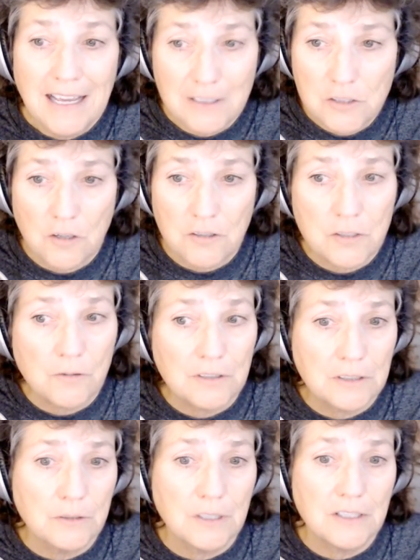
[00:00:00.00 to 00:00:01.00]
and it's also
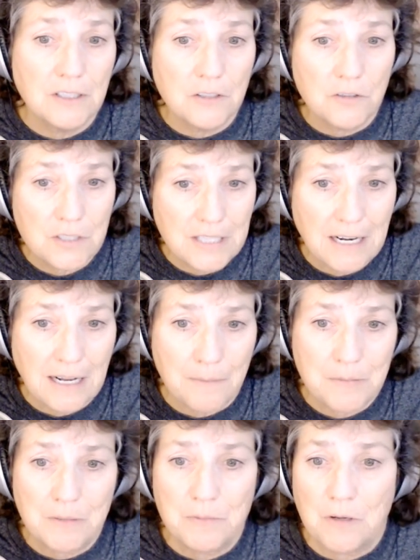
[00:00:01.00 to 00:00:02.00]
included in your
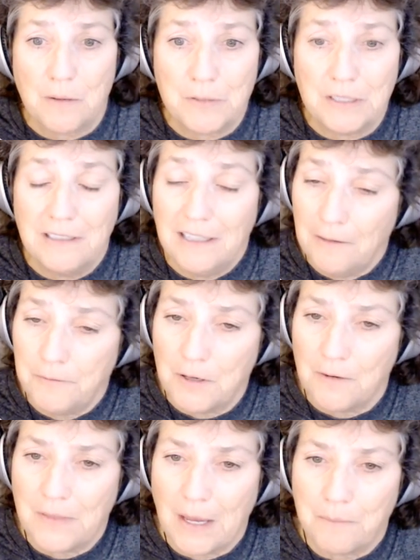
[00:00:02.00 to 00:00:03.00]
setup subscription if
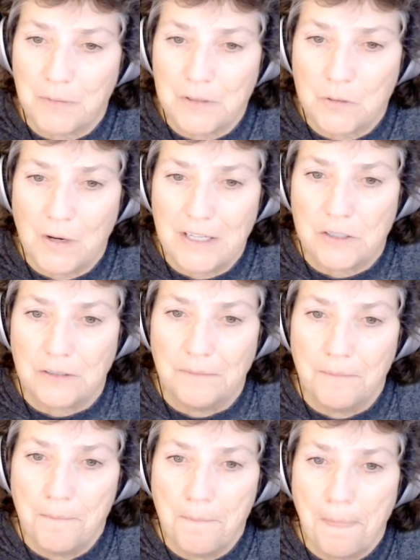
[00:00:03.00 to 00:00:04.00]
you're of that persuasion.